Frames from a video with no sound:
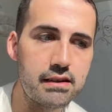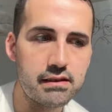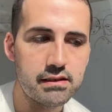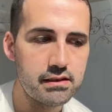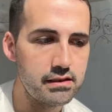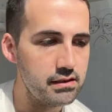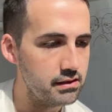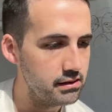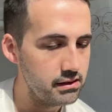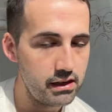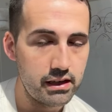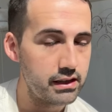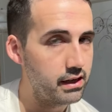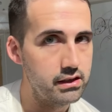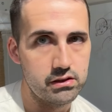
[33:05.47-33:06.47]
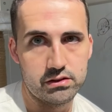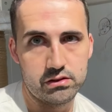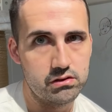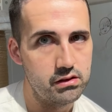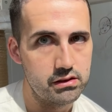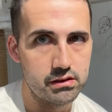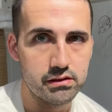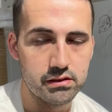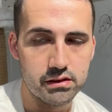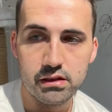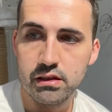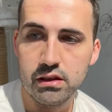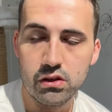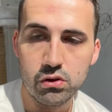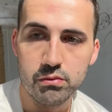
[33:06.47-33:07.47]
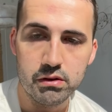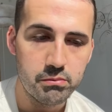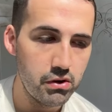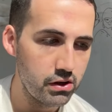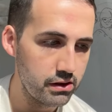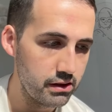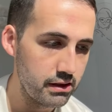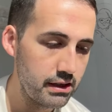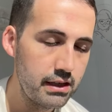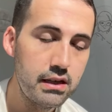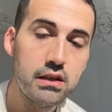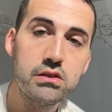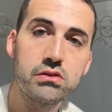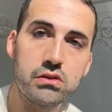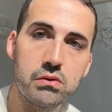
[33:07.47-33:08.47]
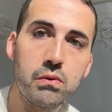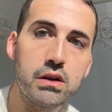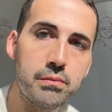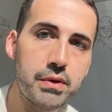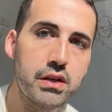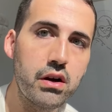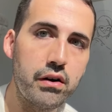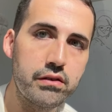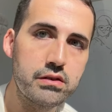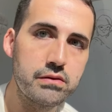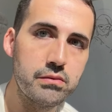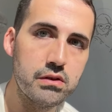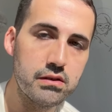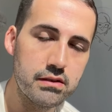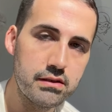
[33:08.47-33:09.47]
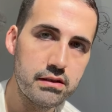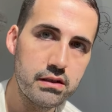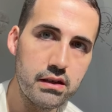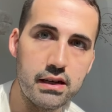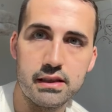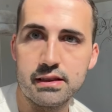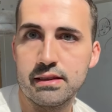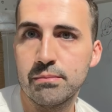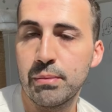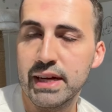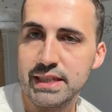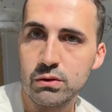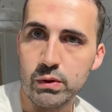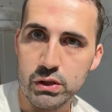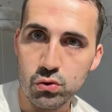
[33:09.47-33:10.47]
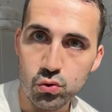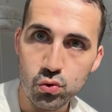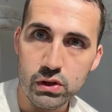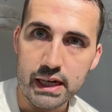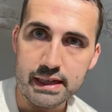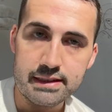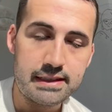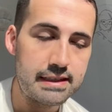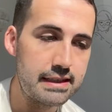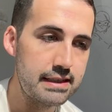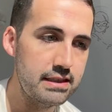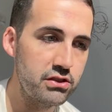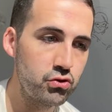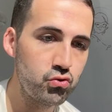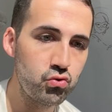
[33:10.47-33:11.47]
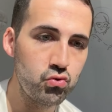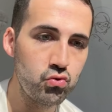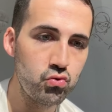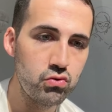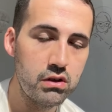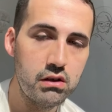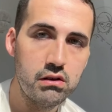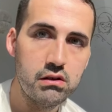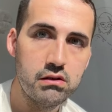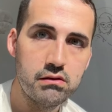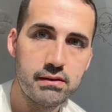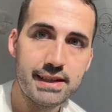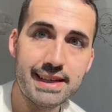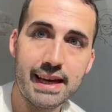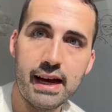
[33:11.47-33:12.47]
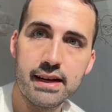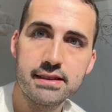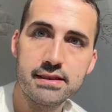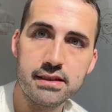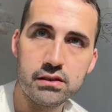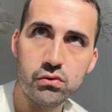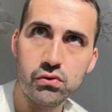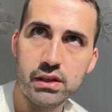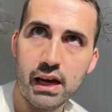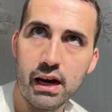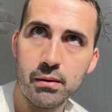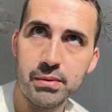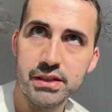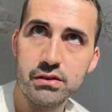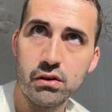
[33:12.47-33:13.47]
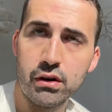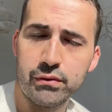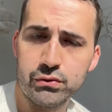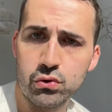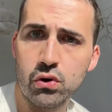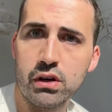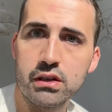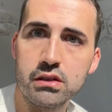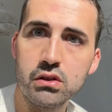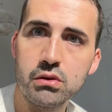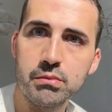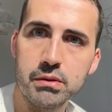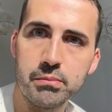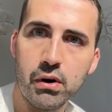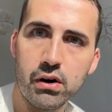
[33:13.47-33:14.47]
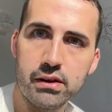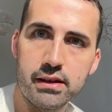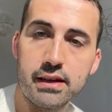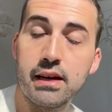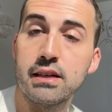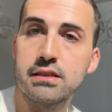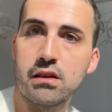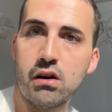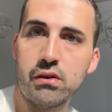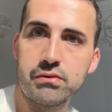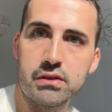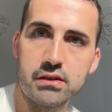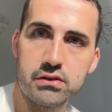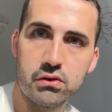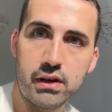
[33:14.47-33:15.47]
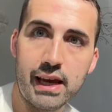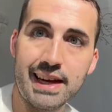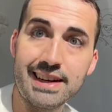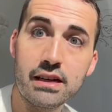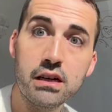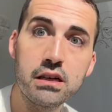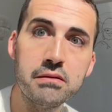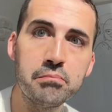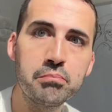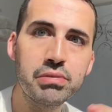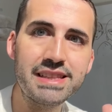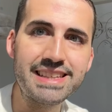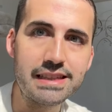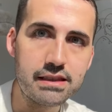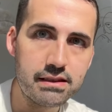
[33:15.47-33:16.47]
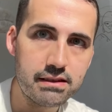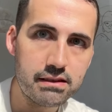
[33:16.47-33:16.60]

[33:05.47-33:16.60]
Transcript: I cannot draw the human body. So you want to be comfortable, and the best way to do that is to get into the habit of drawing the human body as often as you can. Complete.